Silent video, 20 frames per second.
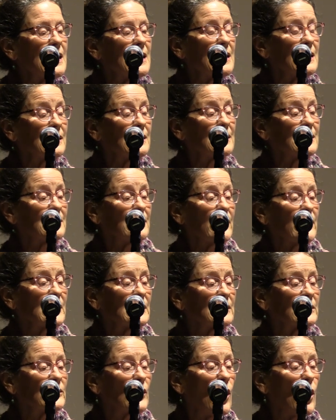It is in the
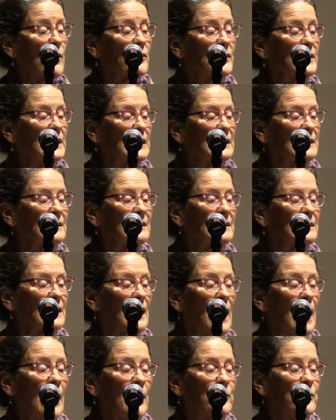softness
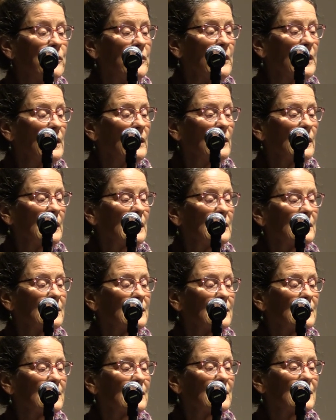I feel it.
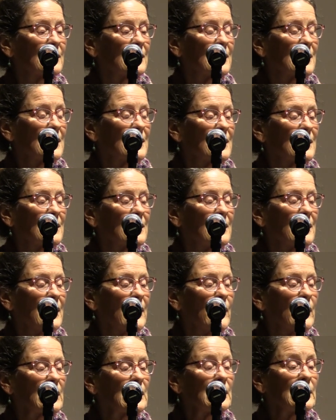
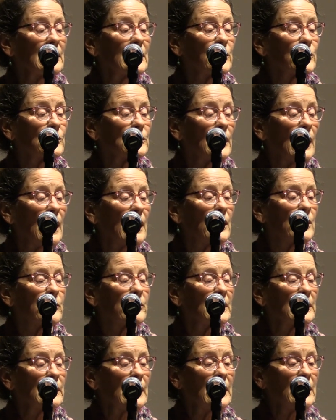In the clear light of
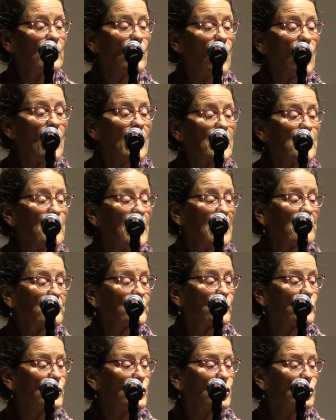a late autumn
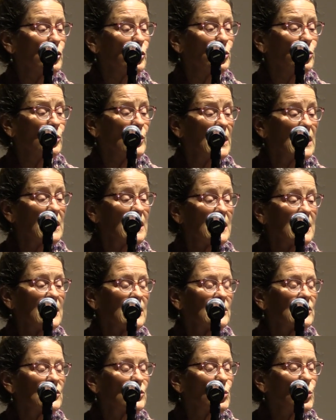afternoon,
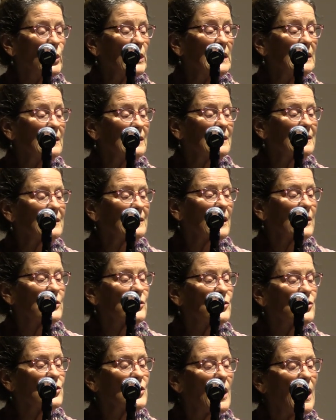sweet
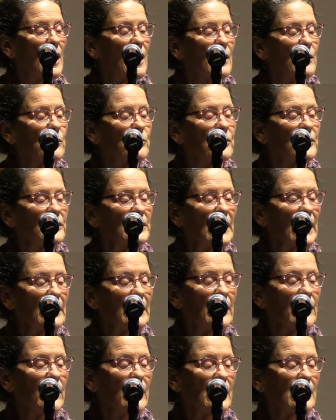sunshine
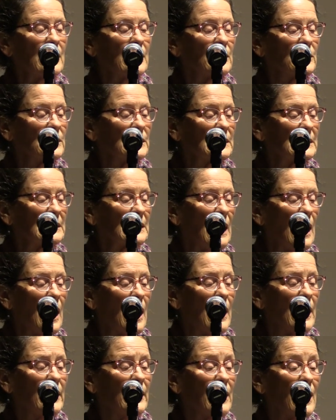flooding the
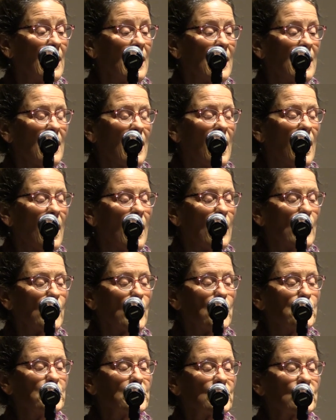hillside,
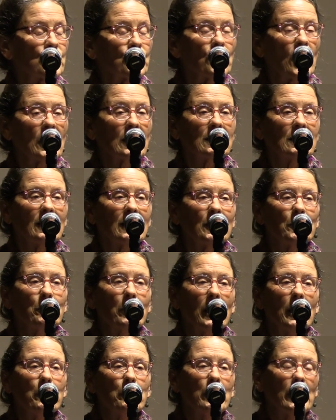unobstructed
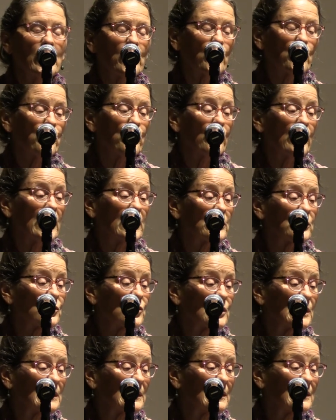by bare
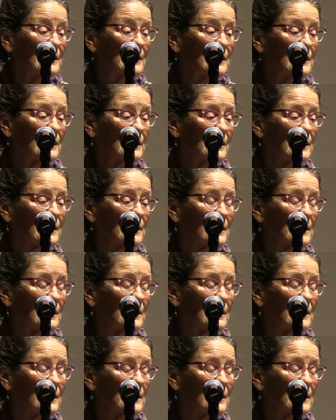branches